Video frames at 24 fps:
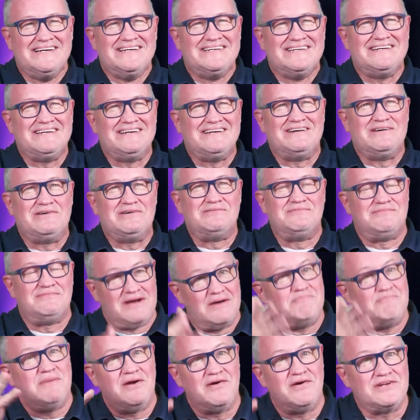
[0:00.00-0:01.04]
You know,
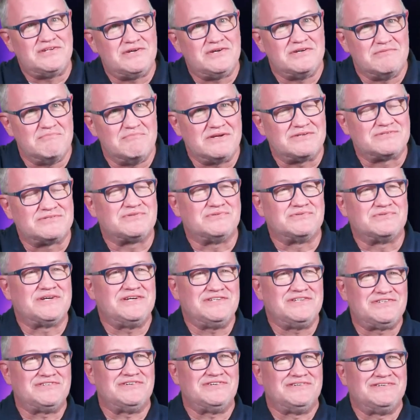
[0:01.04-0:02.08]
I'm married to a middle school
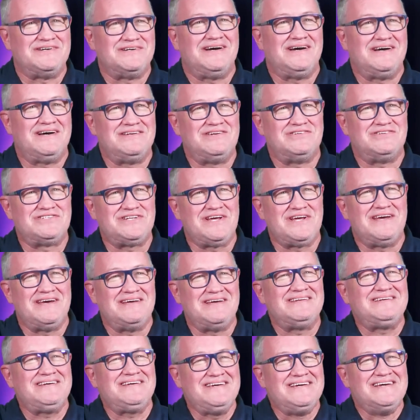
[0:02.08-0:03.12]
teacher, I
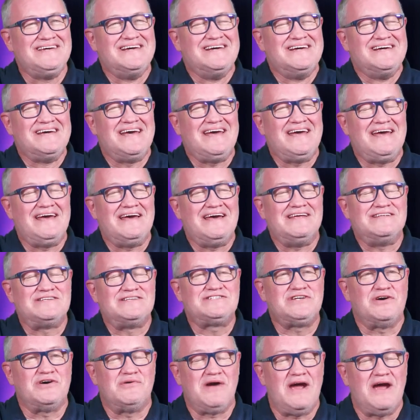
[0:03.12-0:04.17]
understand. And
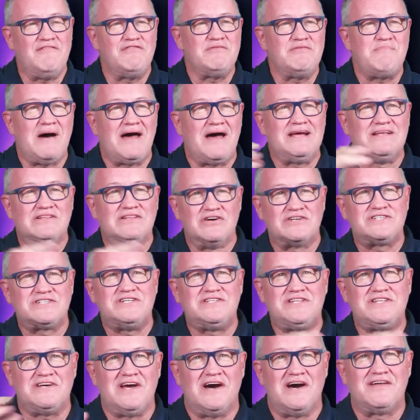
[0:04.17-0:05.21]
so everybody looks at
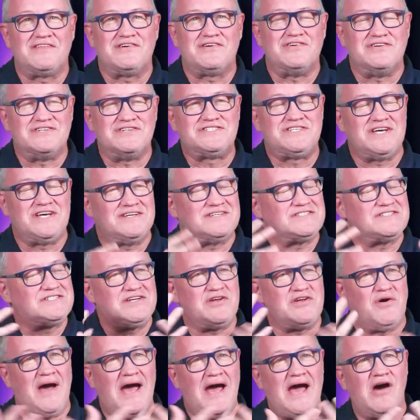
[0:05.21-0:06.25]
the other and says, you
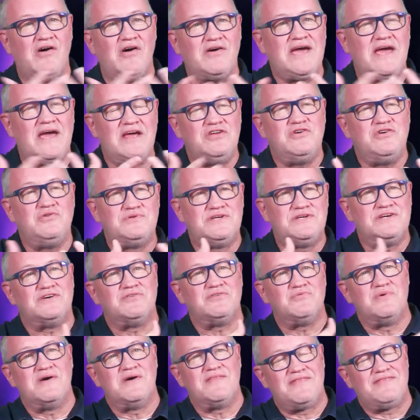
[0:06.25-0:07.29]
know, how can you deal
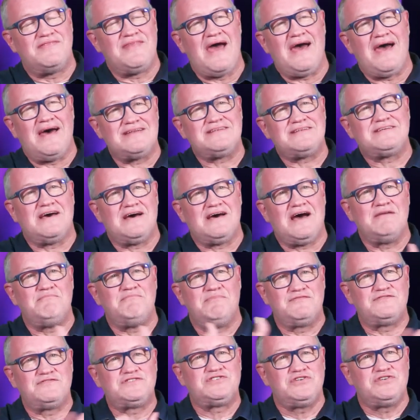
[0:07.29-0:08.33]
with that type
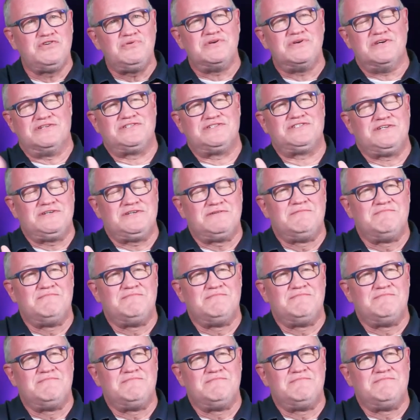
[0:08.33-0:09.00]
of student?